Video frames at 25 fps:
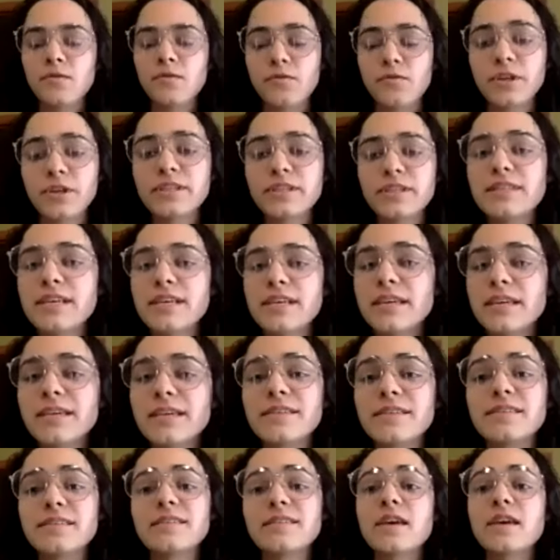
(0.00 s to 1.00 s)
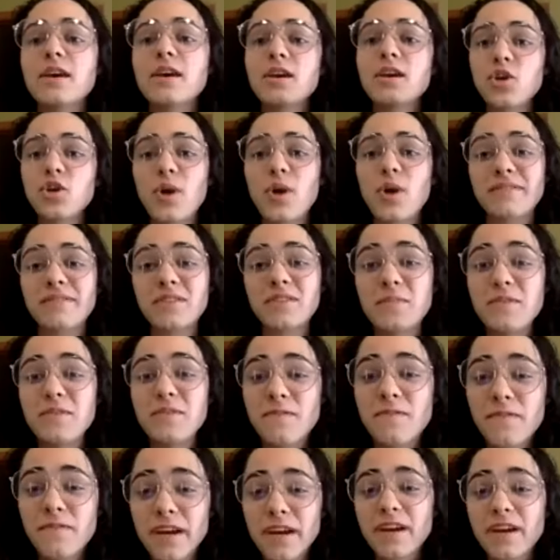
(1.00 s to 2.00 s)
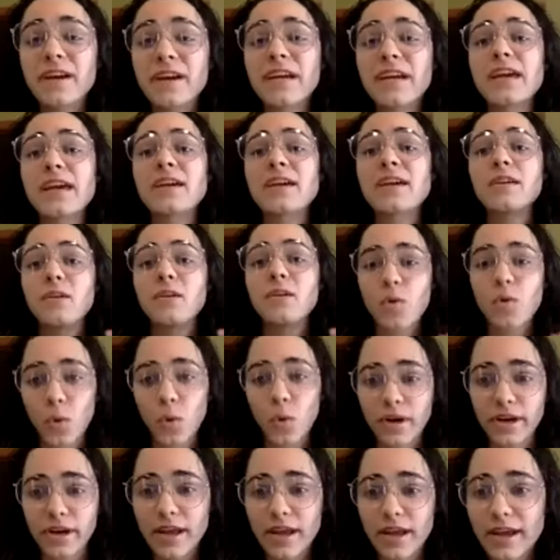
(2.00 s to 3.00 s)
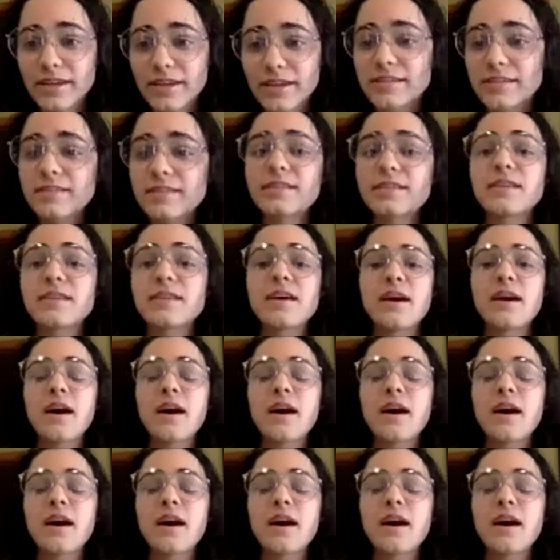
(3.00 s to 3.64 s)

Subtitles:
first thing is you have to be very organized.